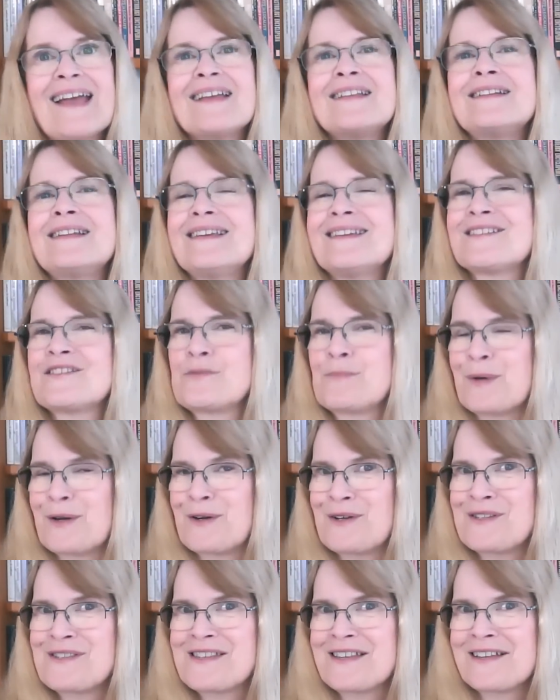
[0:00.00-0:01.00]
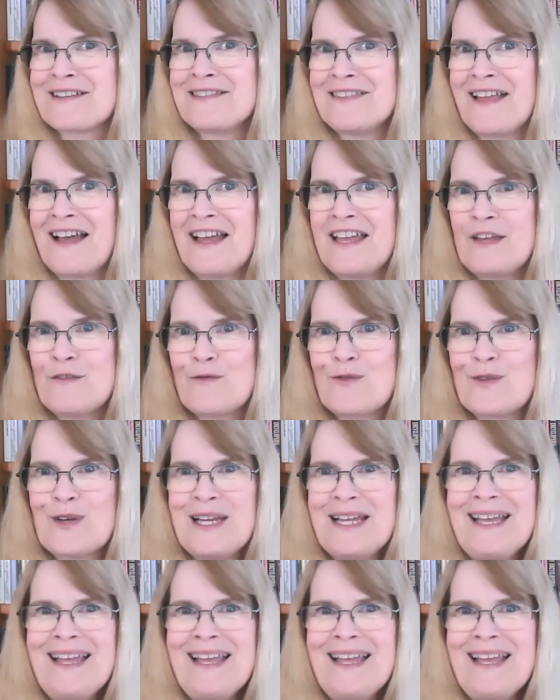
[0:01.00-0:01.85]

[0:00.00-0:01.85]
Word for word: and experiencing life.